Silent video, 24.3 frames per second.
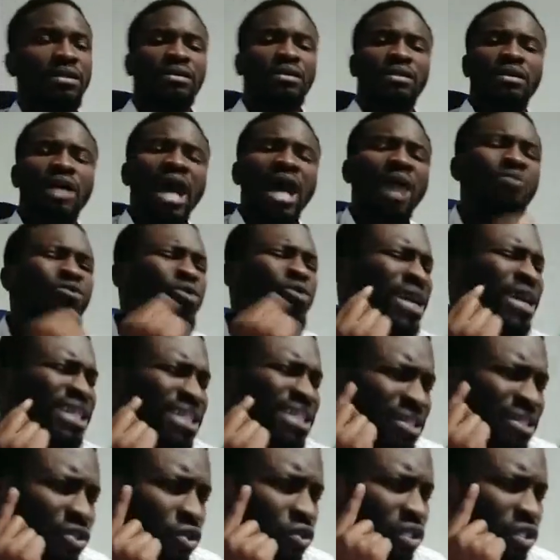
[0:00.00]
I'm
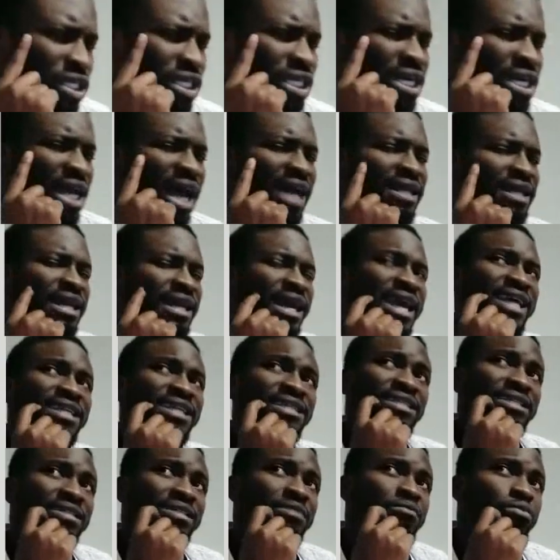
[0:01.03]
waiting to see an
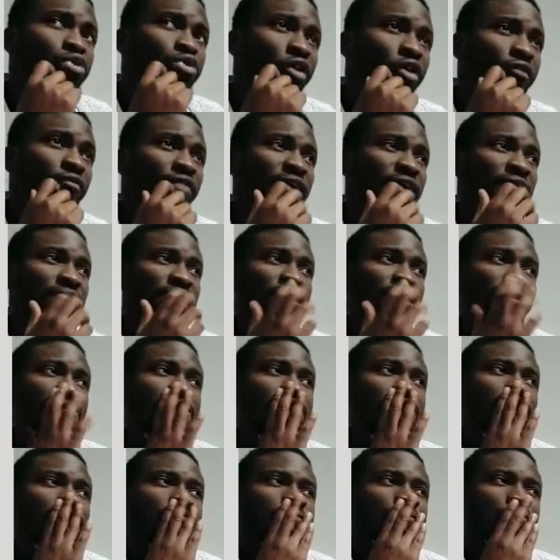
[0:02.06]
angel prophet.
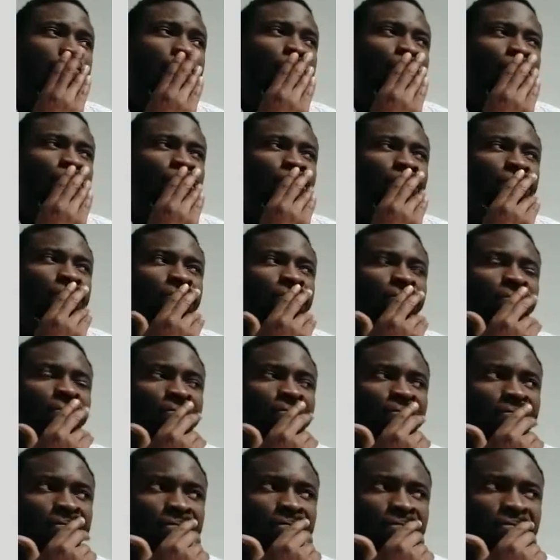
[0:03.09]

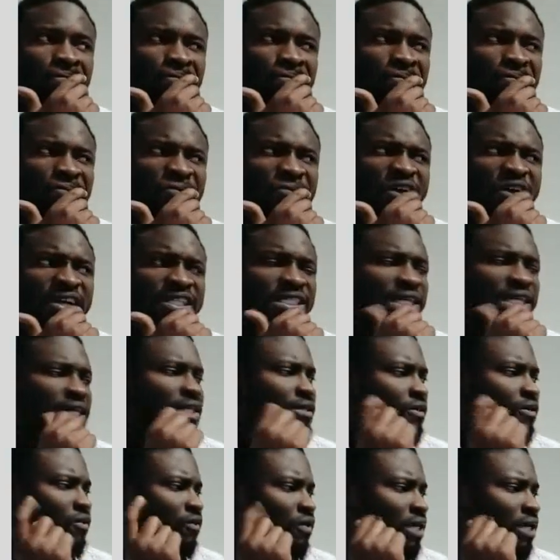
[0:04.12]
I checked
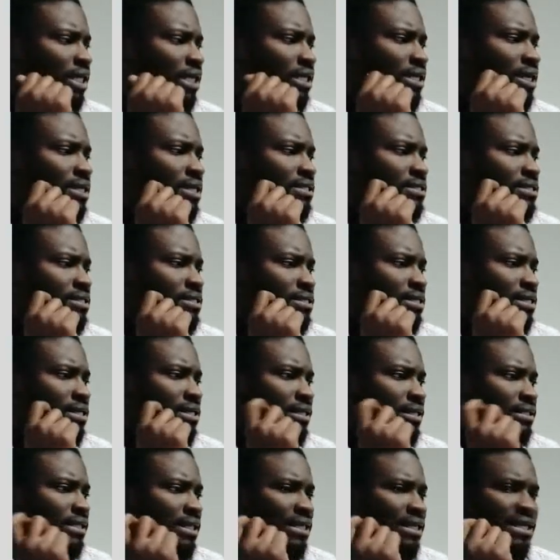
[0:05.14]
the Quran, it doesn't say
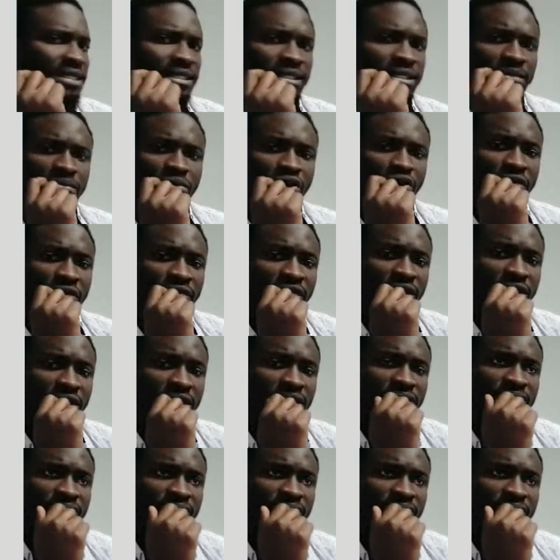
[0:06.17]
there's an angel prophet.